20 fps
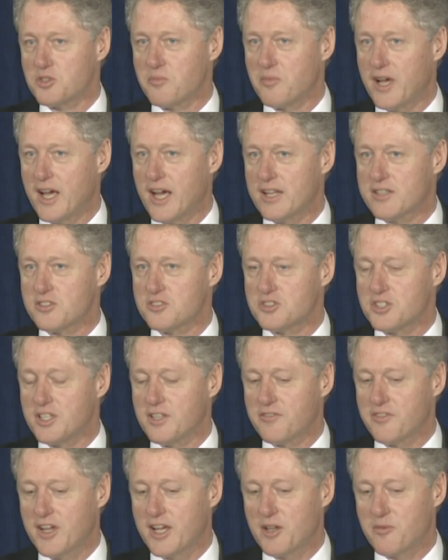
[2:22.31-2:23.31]
in math to see
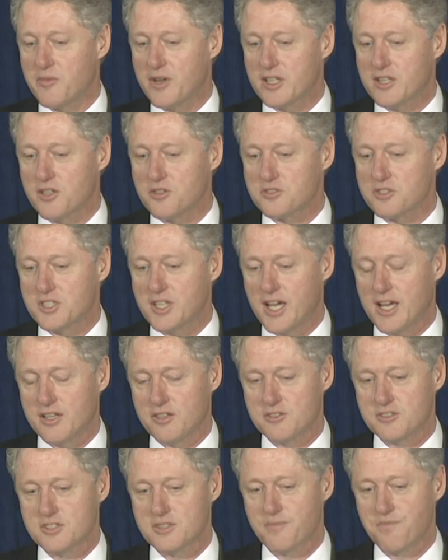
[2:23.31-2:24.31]
if they had met those
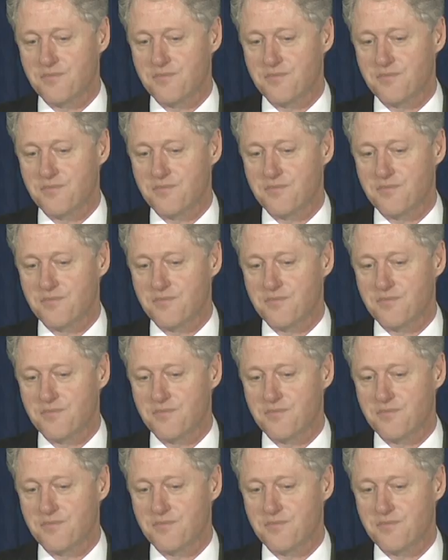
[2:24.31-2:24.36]
standards.